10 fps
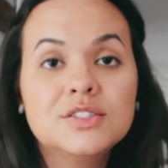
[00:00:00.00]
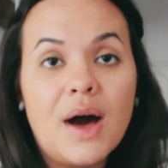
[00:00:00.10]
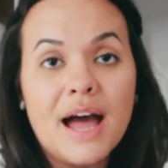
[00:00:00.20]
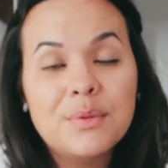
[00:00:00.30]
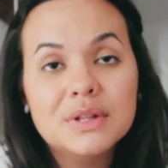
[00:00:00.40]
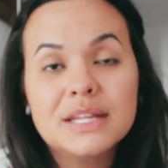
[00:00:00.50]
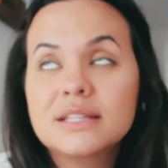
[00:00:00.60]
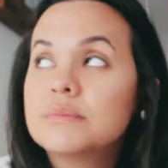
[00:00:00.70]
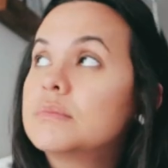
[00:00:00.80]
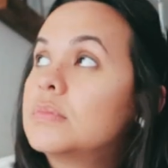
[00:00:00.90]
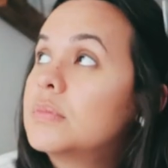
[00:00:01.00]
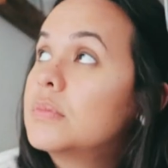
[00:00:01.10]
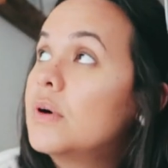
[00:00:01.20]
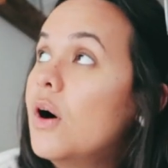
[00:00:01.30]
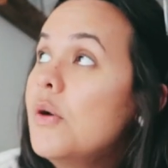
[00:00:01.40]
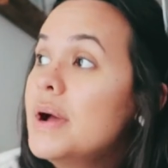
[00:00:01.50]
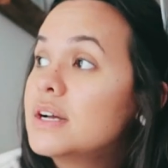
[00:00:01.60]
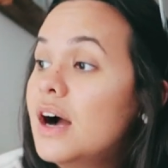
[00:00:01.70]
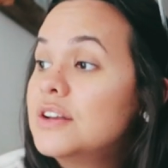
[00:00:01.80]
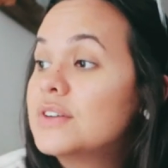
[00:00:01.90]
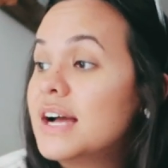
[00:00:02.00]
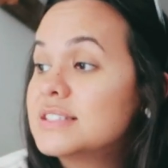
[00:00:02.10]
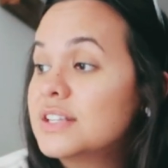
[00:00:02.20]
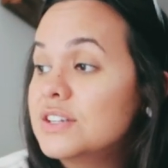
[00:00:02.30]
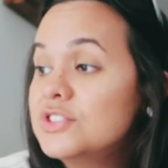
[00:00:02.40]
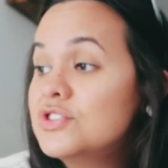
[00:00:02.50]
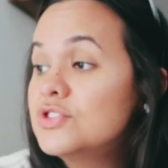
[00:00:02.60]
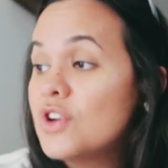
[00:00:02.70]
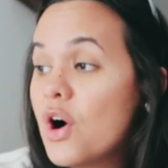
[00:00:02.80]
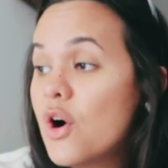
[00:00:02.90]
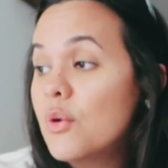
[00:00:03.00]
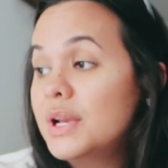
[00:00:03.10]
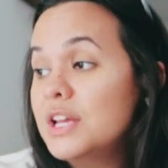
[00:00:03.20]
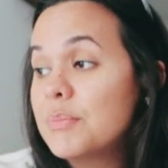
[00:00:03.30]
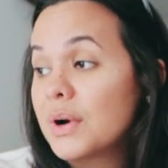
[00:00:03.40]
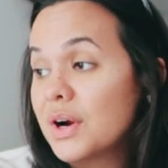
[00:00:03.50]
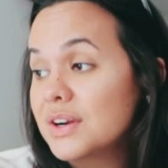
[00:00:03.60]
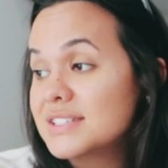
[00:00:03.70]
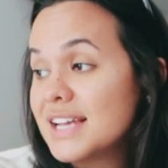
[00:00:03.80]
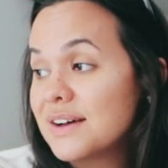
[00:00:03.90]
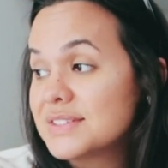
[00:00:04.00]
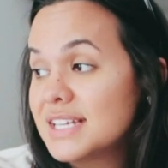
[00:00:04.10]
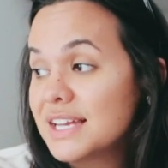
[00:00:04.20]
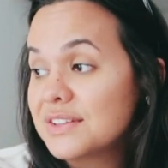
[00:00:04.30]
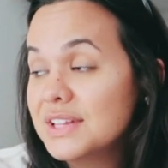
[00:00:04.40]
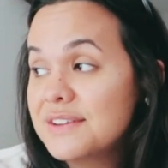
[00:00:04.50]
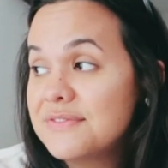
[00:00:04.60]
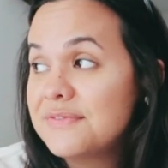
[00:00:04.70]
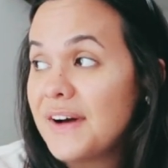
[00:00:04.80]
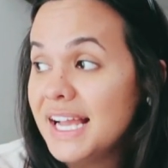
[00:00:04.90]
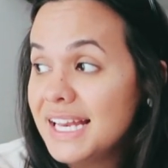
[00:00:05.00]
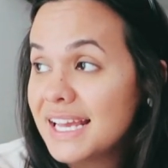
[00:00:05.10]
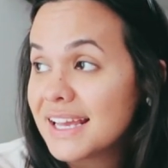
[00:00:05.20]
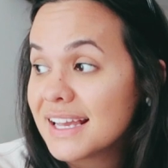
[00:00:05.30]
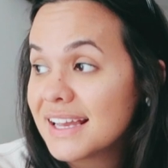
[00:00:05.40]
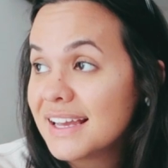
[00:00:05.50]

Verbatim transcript: So I will link, oh my God, you guys, there are so many birds outside. They're like fighting.